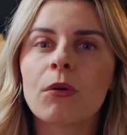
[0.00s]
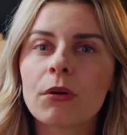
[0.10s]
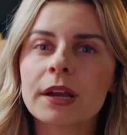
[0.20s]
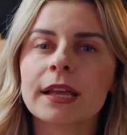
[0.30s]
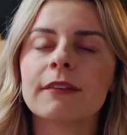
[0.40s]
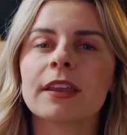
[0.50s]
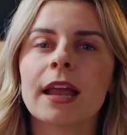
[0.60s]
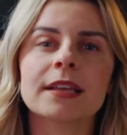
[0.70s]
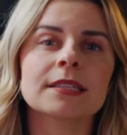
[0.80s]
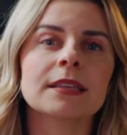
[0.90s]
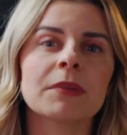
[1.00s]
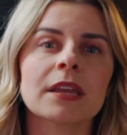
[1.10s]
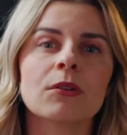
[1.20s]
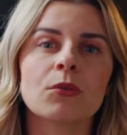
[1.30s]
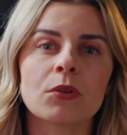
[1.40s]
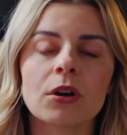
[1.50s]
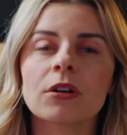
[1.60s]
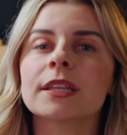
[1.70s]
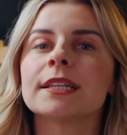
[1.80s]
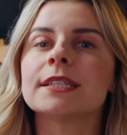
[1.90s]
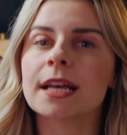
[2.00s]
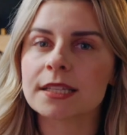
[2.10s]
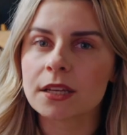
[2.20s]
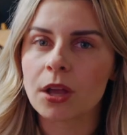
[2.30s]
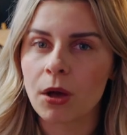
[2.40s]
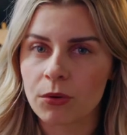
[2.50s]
or even as somebody who currently doesn't